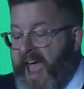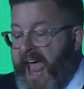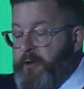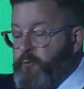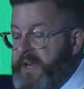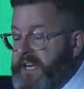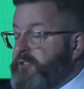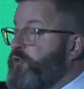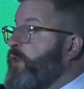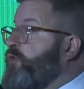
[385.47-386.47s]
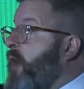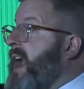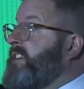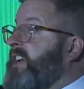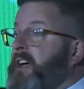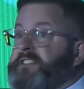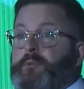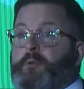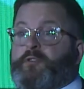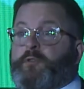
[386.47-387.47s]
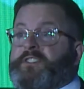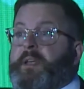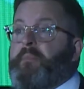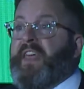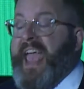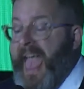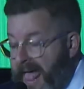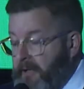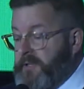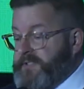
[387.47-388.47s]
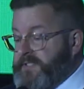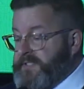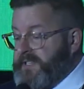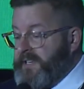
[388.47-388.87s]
and reading to attract customers for something else,